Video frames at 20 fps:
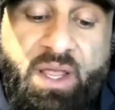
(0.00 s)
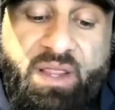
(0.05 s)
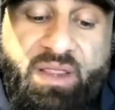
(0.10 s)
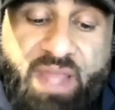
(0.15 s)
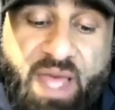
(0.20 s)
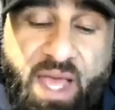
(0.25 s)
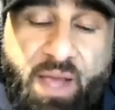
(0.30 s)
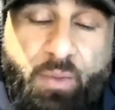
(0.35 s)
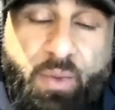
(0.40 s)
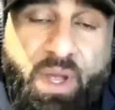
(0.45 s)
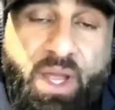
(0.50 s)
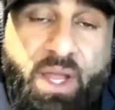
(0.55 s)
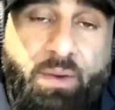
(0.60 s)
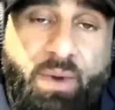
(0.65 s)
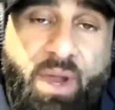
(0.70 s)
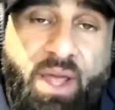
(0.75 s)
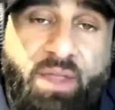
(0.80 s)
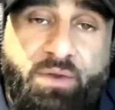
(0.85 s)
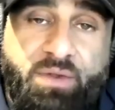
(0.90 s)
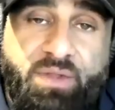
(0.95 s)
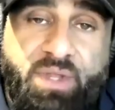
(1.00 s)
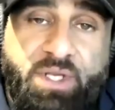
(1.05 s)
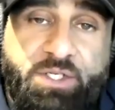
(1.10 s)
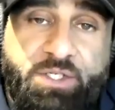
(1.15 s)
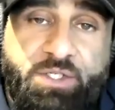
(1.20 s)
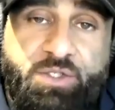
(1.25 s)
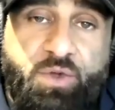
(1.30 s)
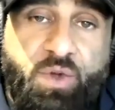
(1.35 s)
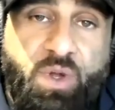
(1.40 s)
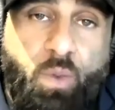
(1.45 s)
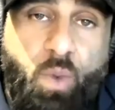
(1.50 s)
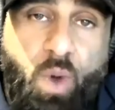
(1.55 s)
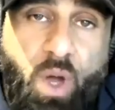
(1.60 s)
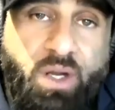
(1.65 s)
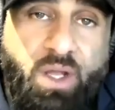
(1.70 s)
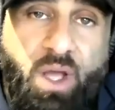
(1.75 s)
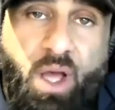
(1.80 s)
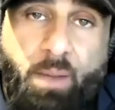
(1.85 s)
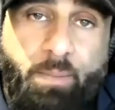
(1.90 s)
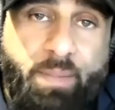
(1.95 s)
that way rather than just doing one
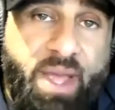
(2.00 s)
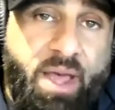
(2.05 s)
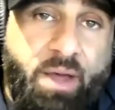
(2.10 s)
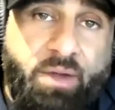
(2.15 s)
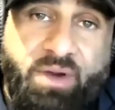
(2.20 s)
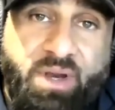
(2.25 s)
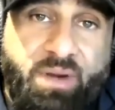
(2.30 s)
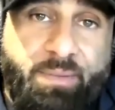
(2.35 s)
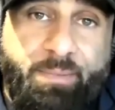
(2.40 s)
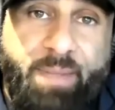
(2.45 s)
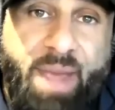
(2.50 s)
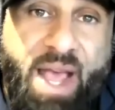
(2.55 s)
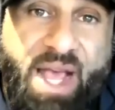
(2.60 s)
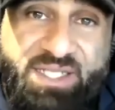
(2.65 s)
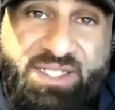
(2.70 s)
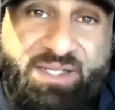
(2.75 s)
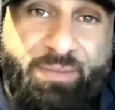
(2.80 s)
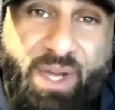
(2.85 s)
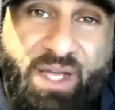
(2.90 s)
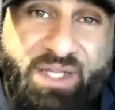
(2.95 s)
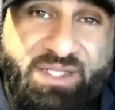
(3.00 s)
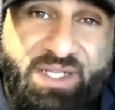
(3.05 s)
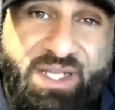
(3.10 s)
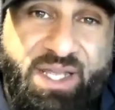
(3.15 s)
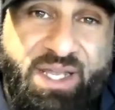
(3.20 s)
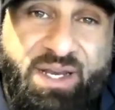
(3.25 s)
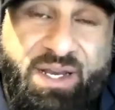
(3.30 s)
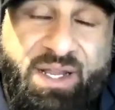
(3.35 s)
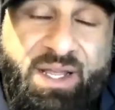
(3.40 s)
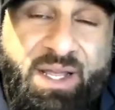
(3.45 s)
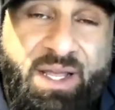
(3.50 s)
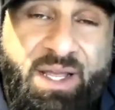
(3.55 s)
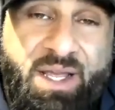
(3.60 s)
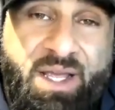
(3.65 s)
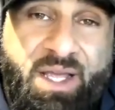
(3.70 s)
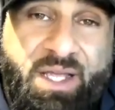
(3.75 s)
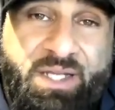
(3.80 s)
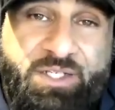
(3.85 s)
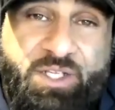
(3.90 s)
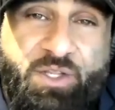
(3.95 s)
compound and maximizing it
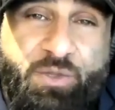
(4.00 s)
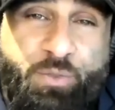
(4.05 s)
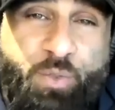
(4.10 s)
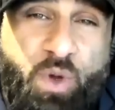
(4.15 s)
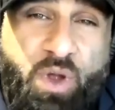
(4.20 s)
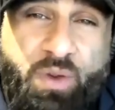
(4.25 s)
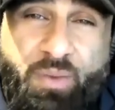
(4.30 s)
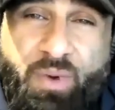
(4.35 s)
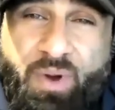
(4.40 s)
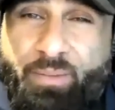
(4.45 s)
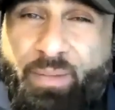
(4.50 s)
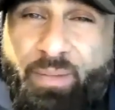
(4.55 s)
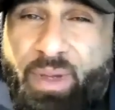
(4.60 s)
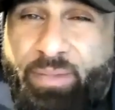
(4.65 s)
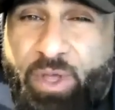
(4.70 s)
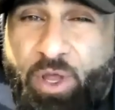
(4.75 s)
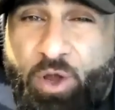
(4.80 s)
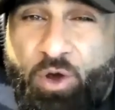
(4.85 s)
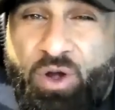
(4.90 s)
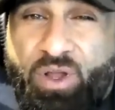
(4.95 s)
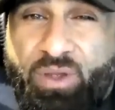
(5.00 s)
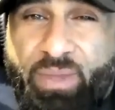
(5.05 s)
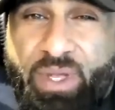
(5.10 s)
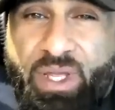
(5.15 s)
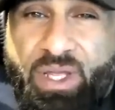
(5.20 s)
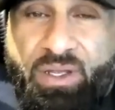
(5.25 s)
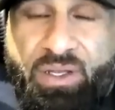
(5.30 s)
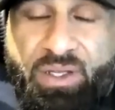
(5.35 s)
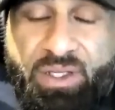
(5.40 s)
to the point where it might be hurting me.